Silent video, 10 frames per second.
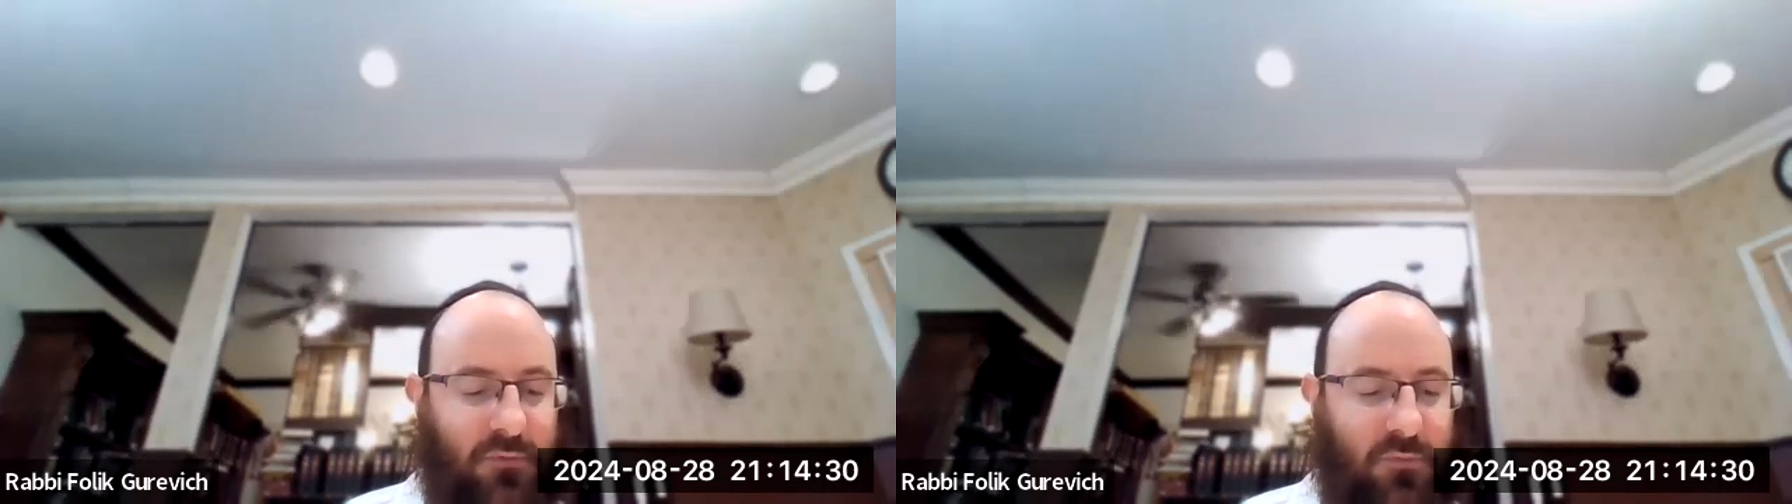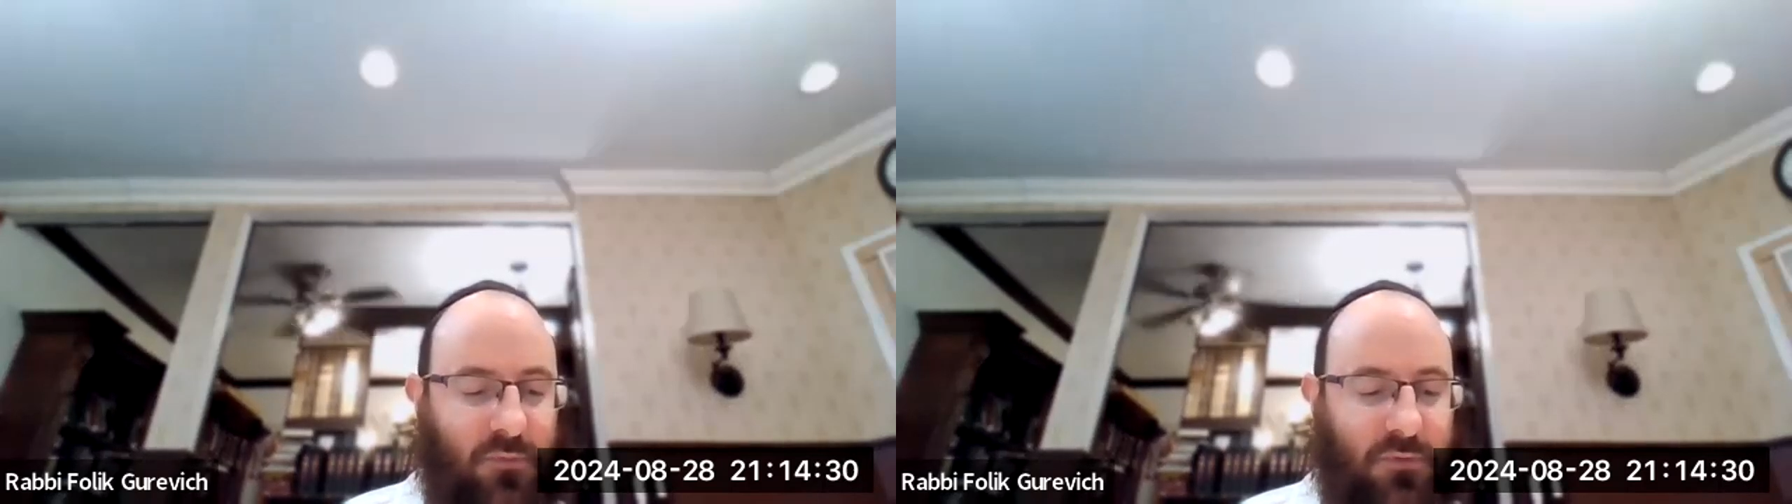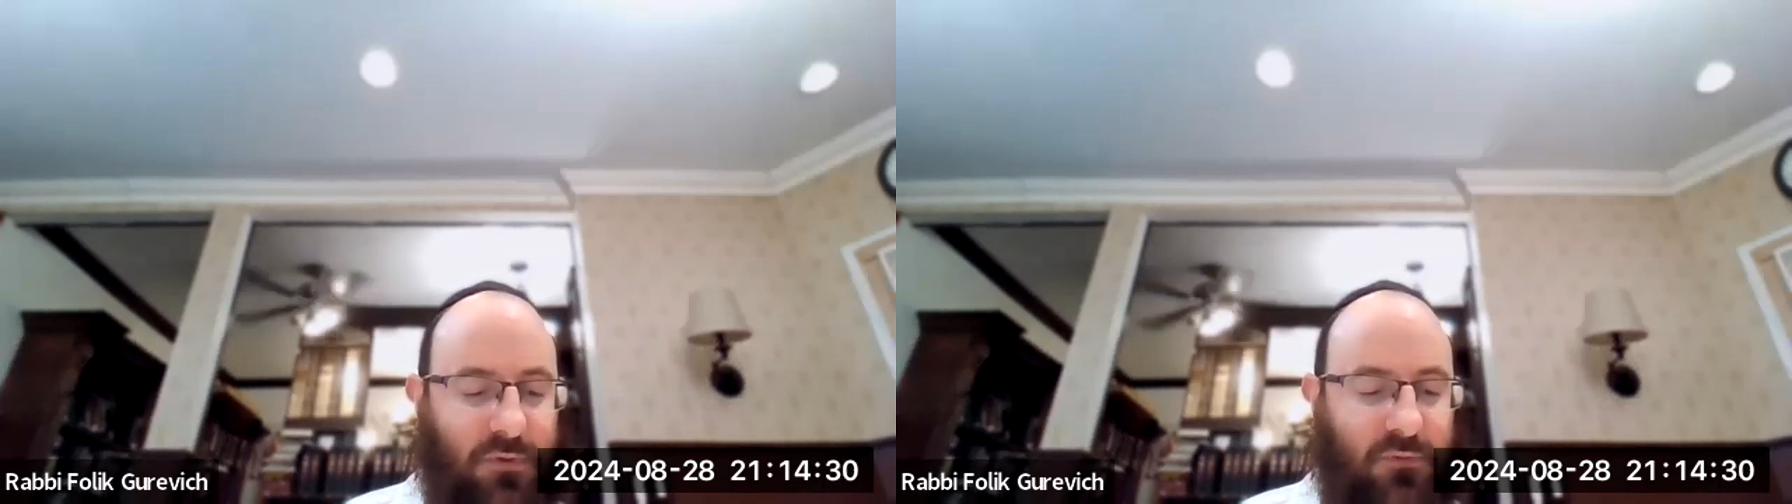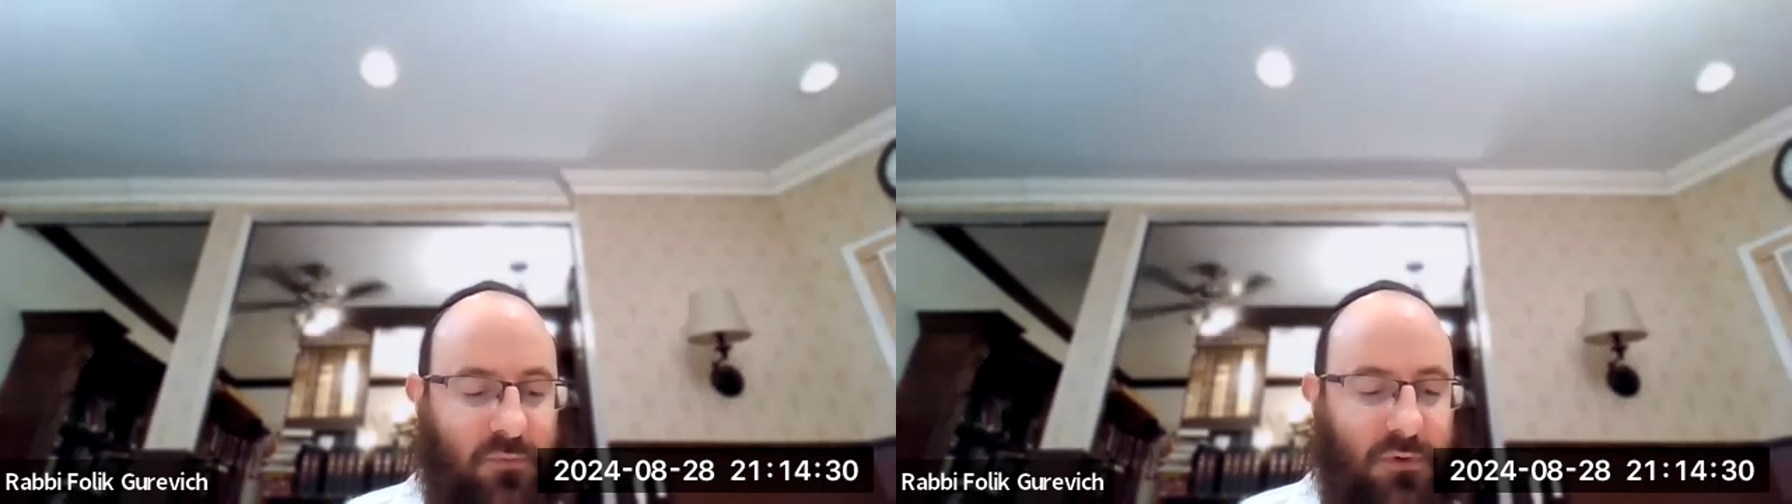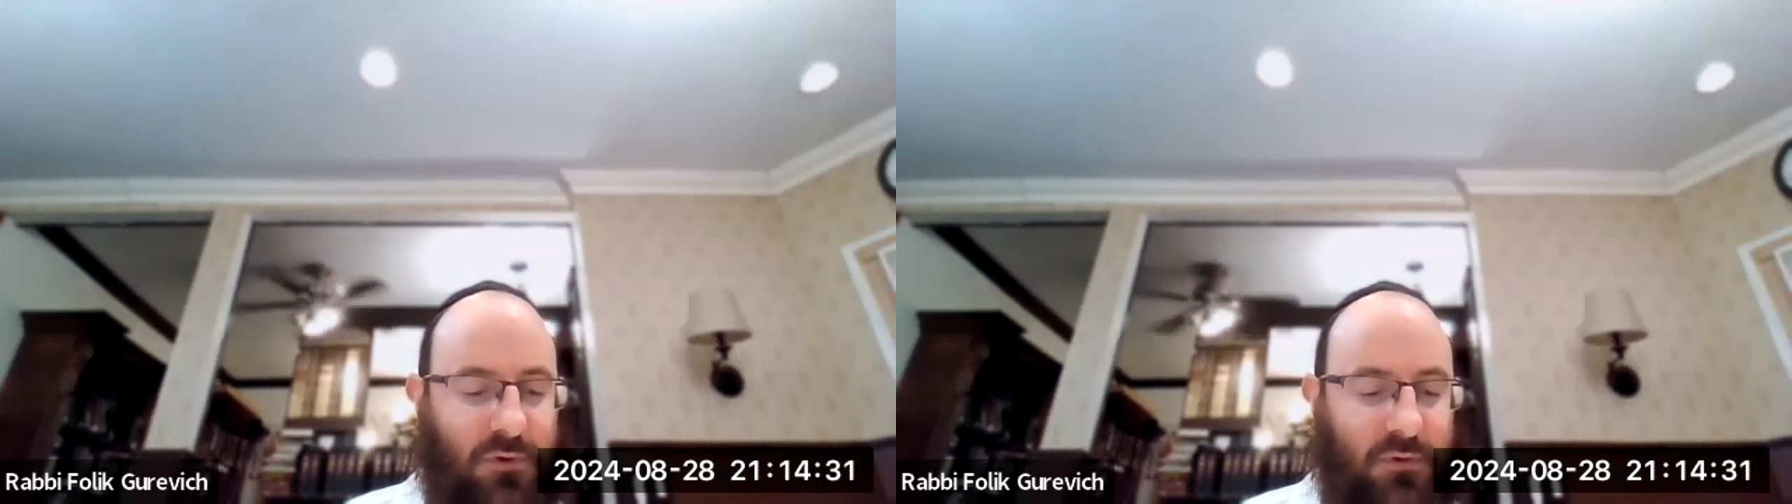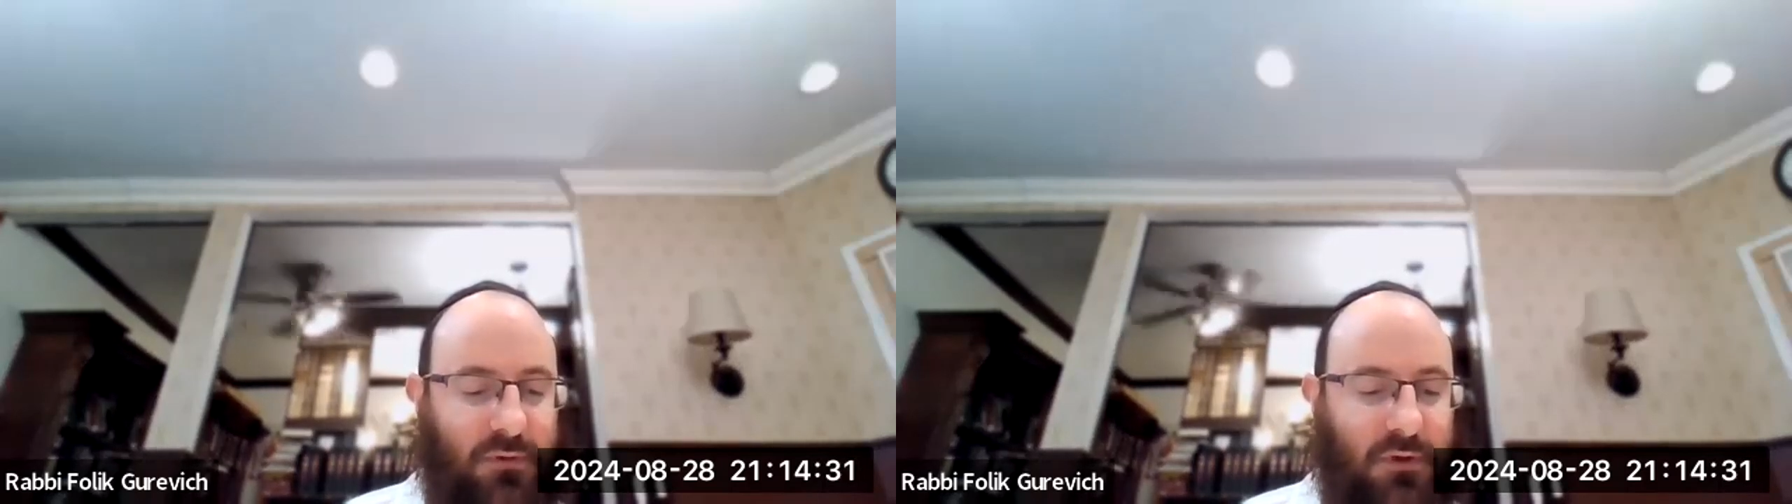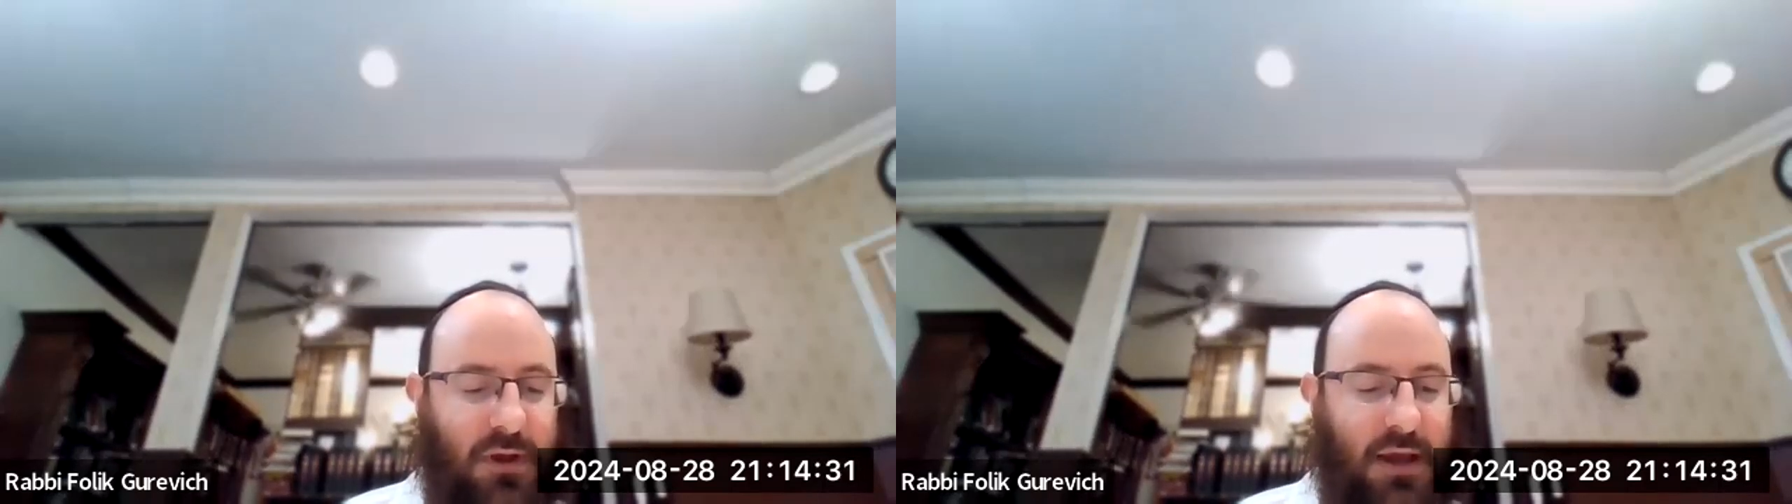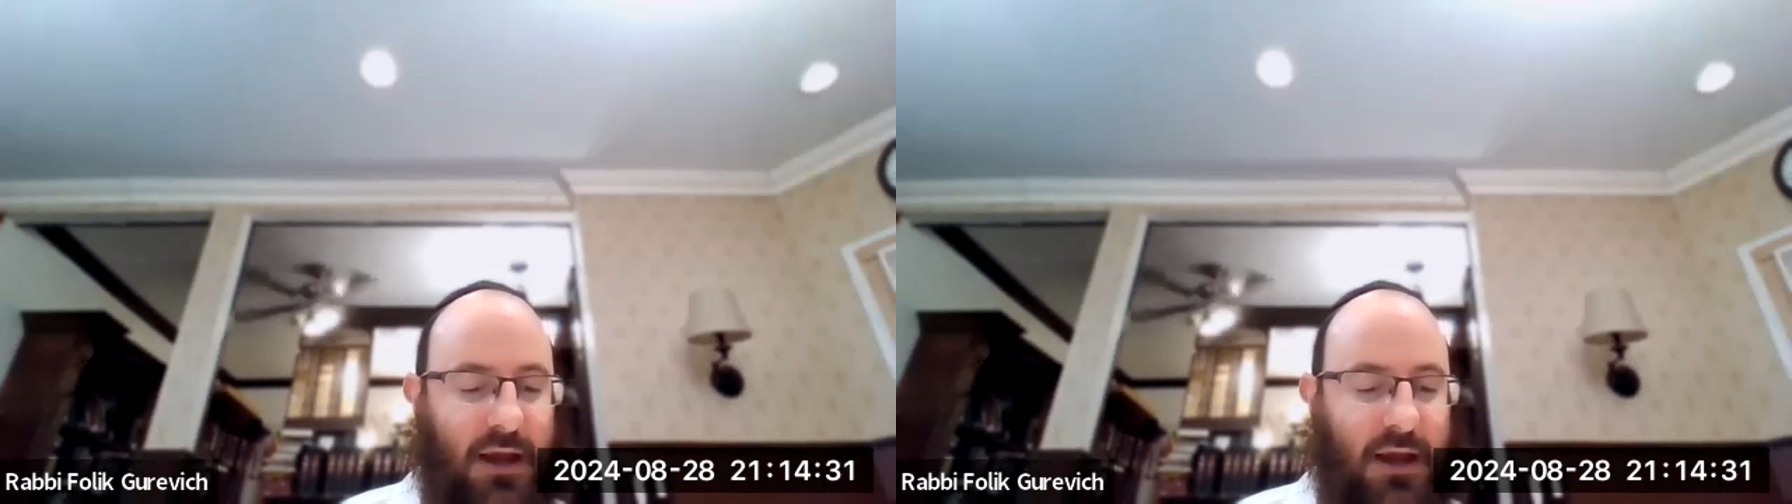this this world?